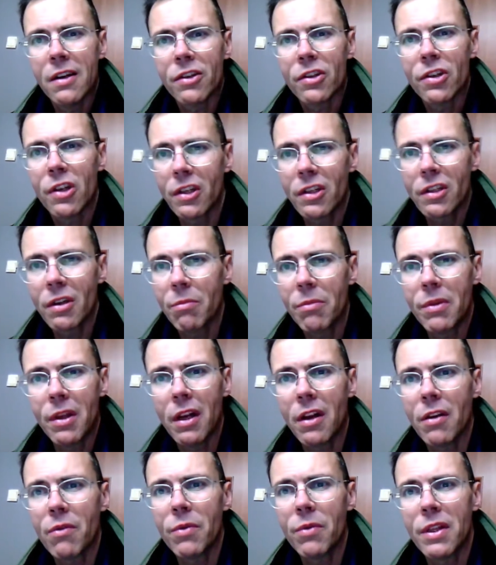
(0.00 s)
since I'm
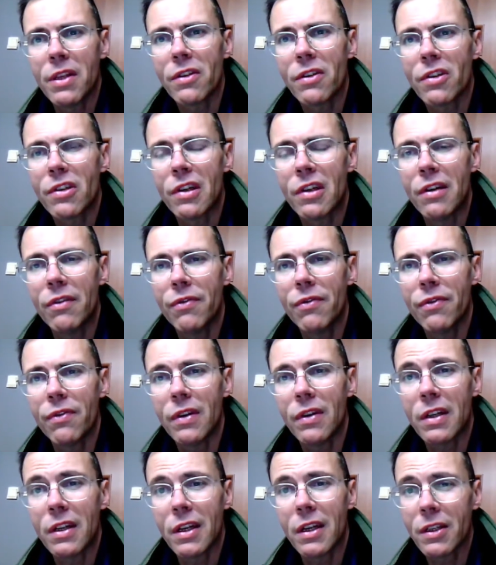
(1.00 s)
dealing with this stuff,
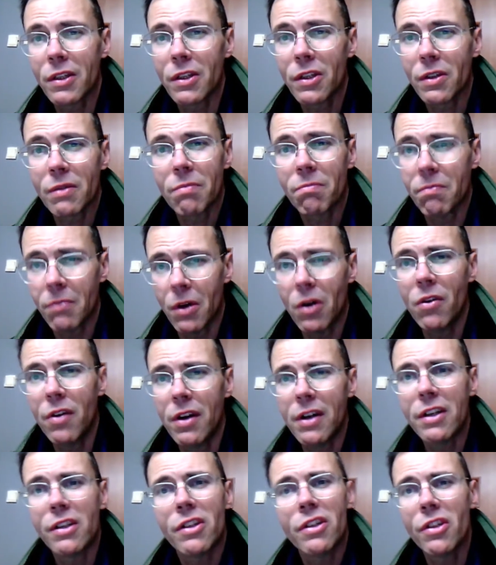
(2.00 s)
and that's
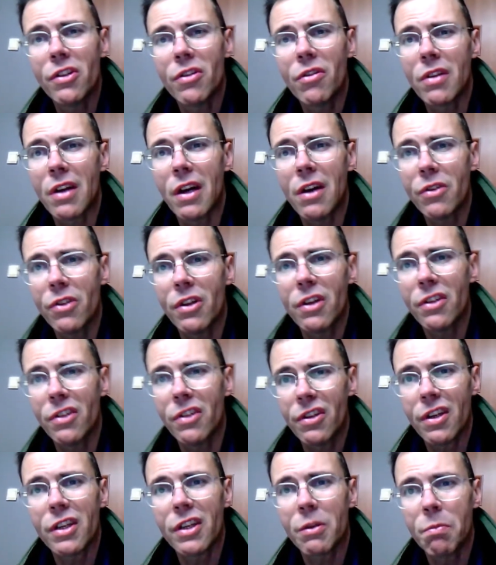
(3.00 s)
already since
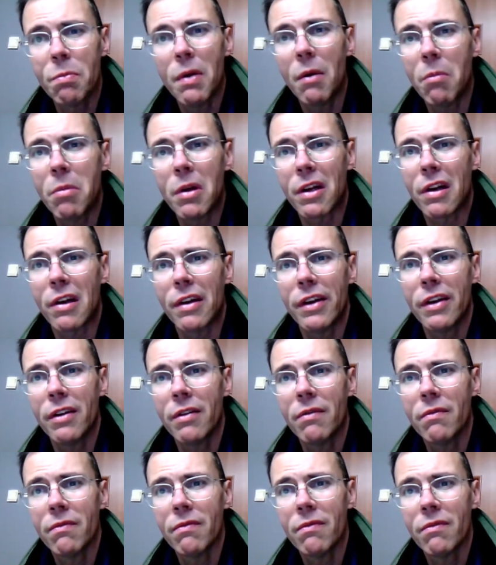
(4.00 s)
2006 publicly.
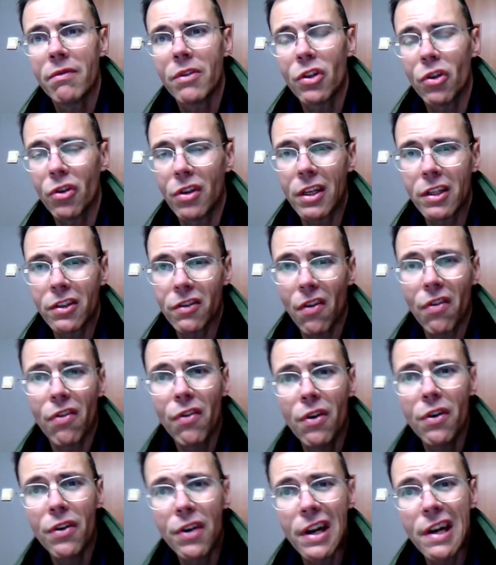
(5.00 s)
So that's
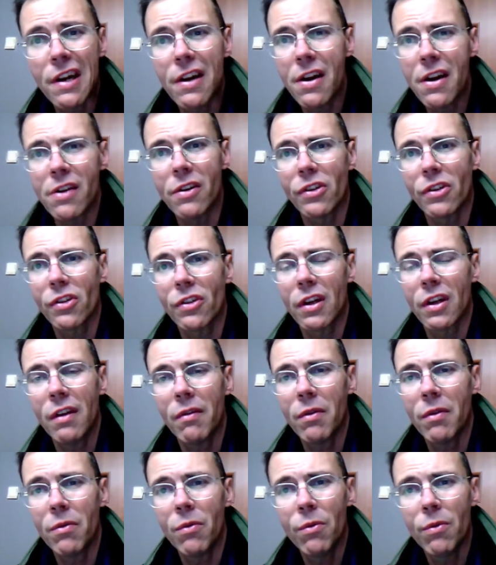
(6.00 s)
13 years. I
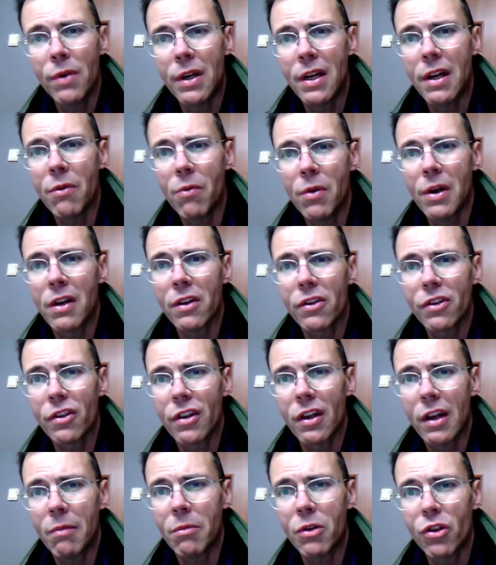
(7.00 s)
have a really
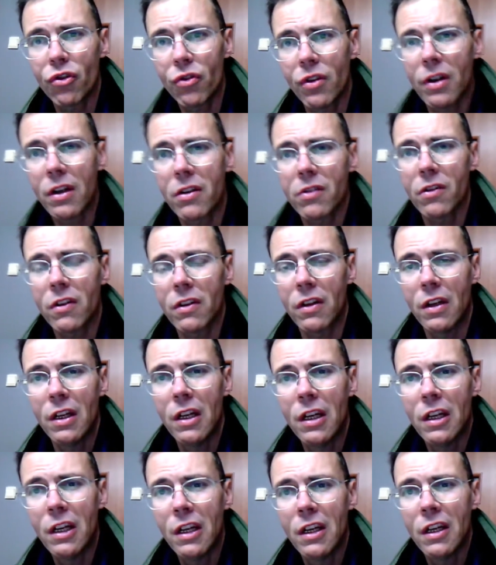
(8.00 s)
well-established record.
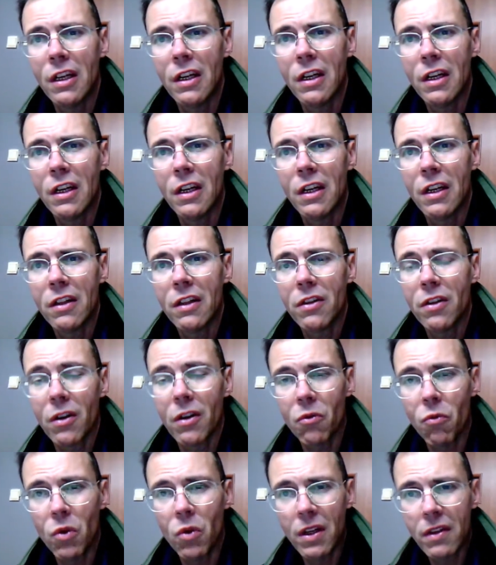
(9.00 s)

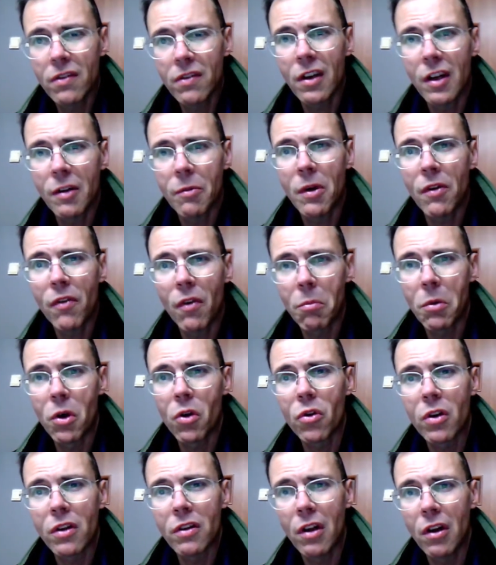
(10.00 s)
Not one time have I
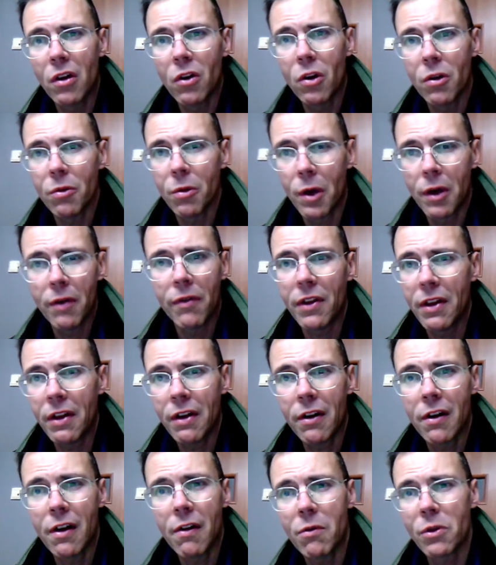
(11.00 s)
broken the law, whatever the
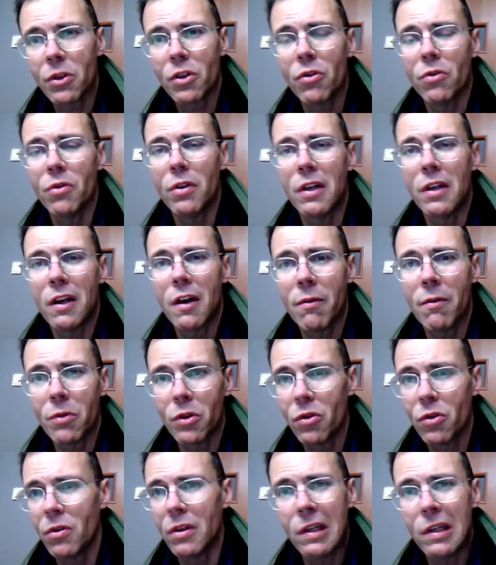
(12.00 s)
hell I was doing, and I
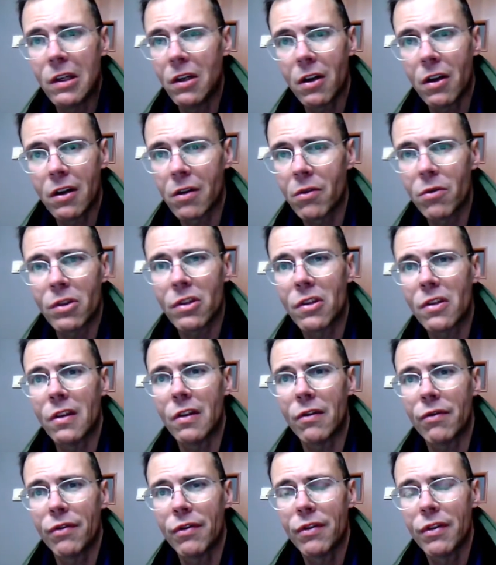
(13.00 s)
was doing not a good
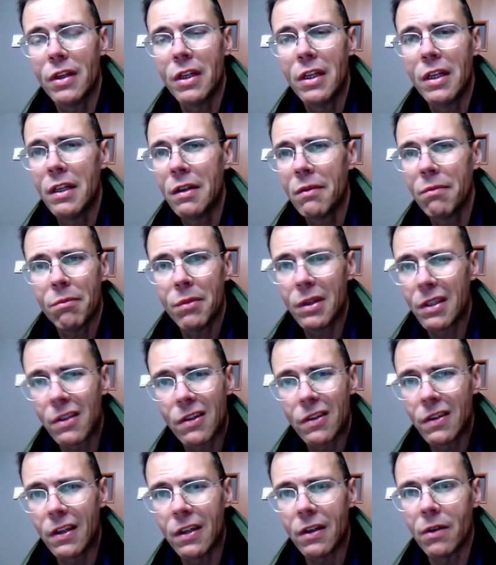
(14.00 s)
stuff. But
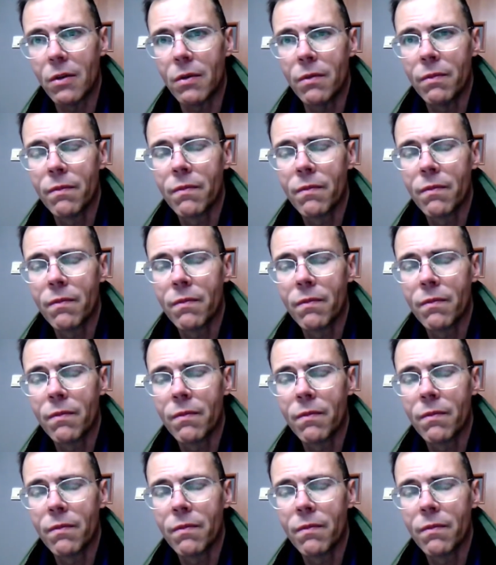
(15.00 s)
still,